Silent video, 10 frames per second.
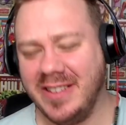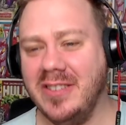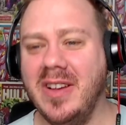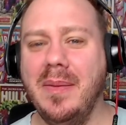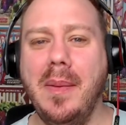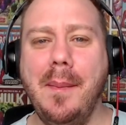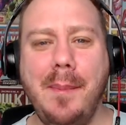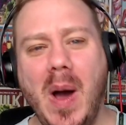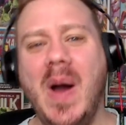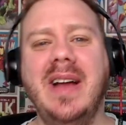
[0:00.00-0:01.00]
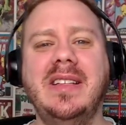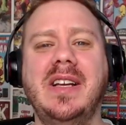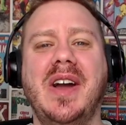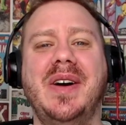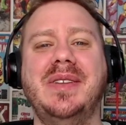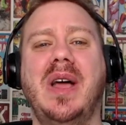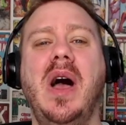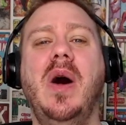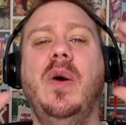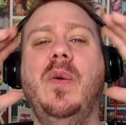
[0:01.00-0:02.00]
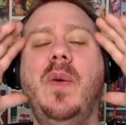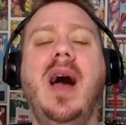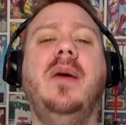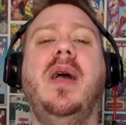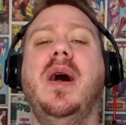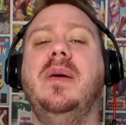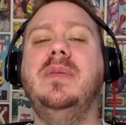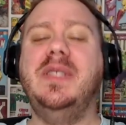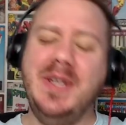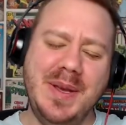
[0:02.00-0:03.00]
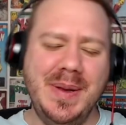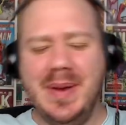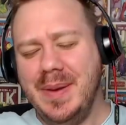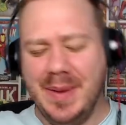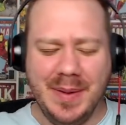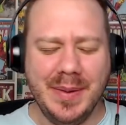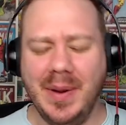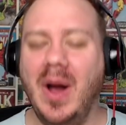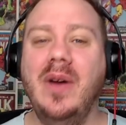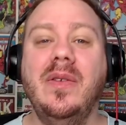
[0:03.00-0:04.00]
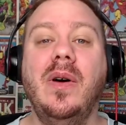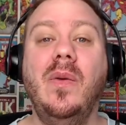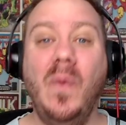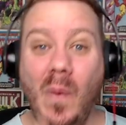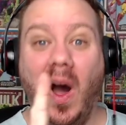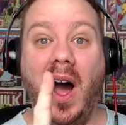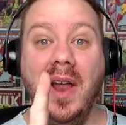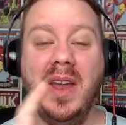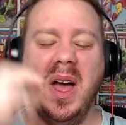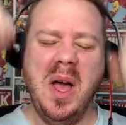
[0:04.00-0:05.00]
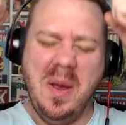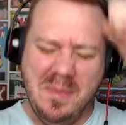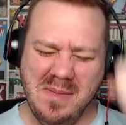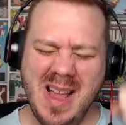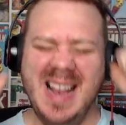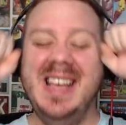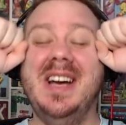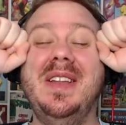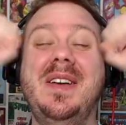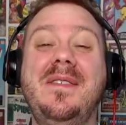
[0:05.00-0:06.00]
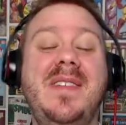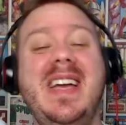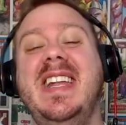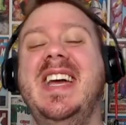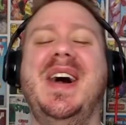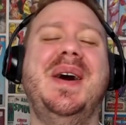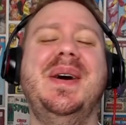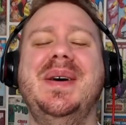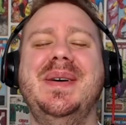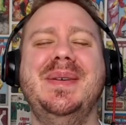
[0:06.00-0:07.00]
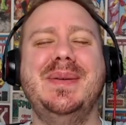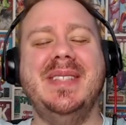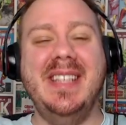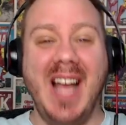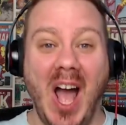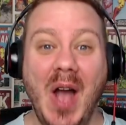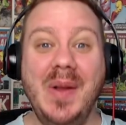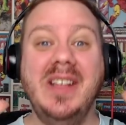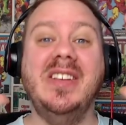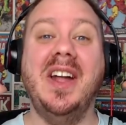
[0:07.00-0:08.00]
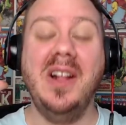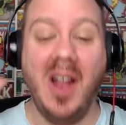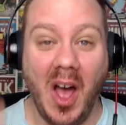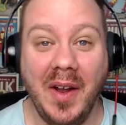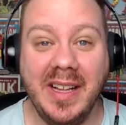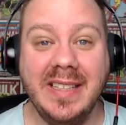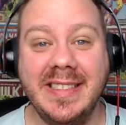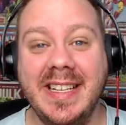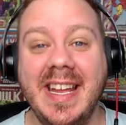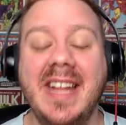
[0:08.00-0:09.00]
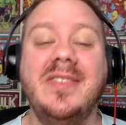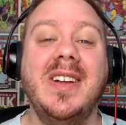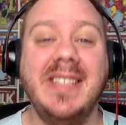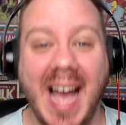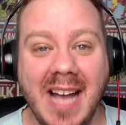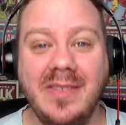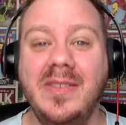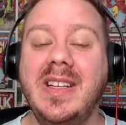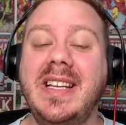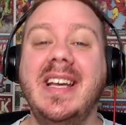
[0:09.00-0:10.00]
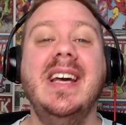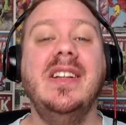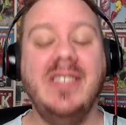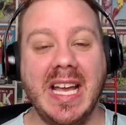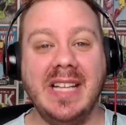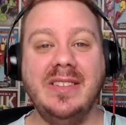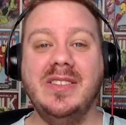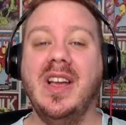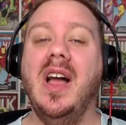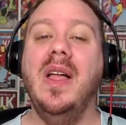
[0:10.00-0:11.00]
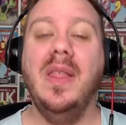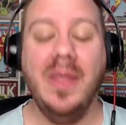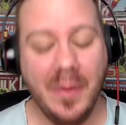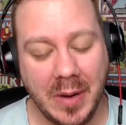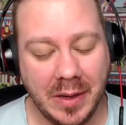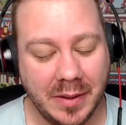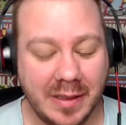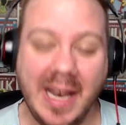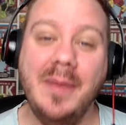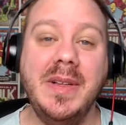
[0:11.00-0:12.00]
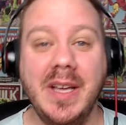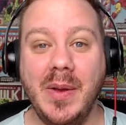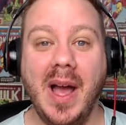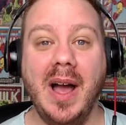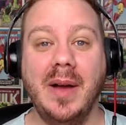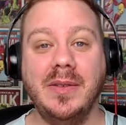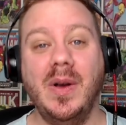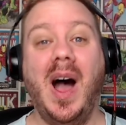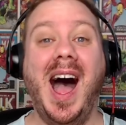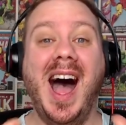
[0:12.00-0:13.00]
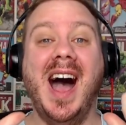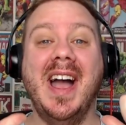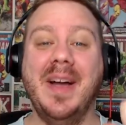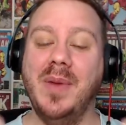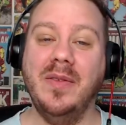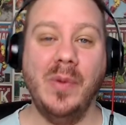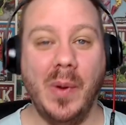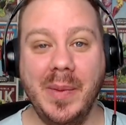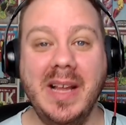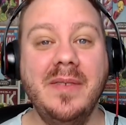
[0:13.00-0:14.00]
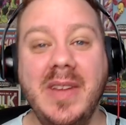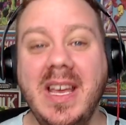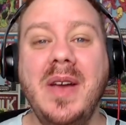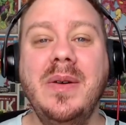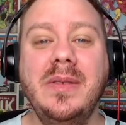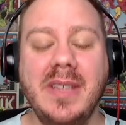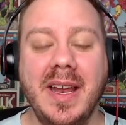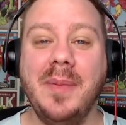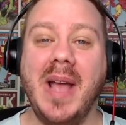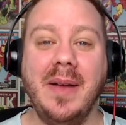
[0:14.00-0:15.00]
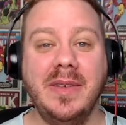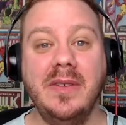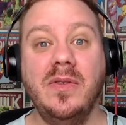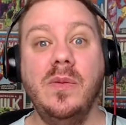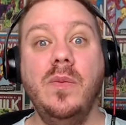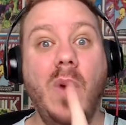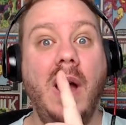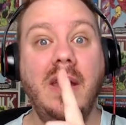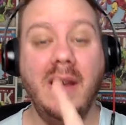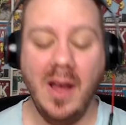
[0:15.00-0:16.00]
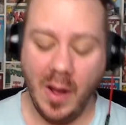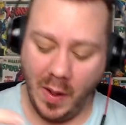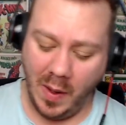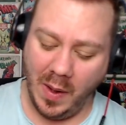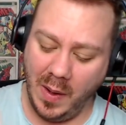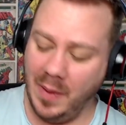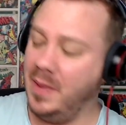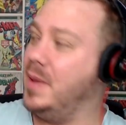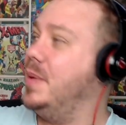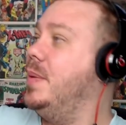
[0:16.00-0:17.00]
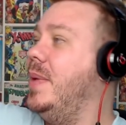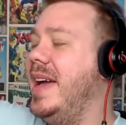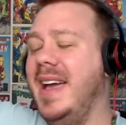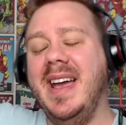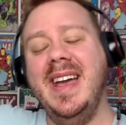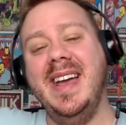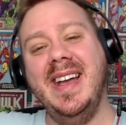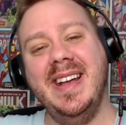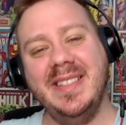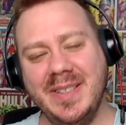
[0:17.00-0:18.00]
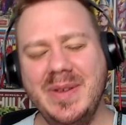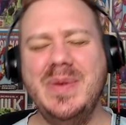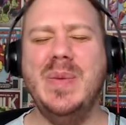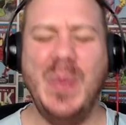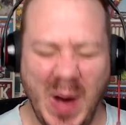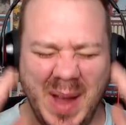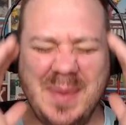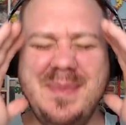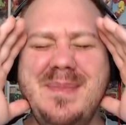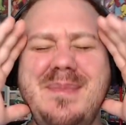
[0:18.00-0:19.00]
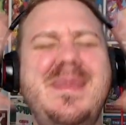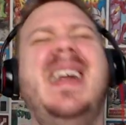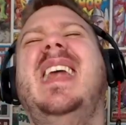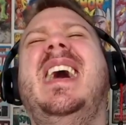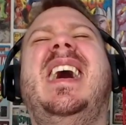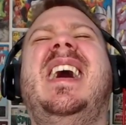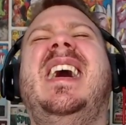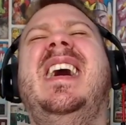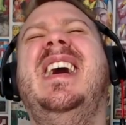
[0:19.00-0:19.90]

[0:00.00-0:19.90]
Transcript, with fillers: and gentlemen, boys and girls, welcome to over 1 million videos, the only channel on the internet that's trying to actively change the world. Let me tell you how. So I am over 1 million videos and I'm counting from 1 all the way to 1 million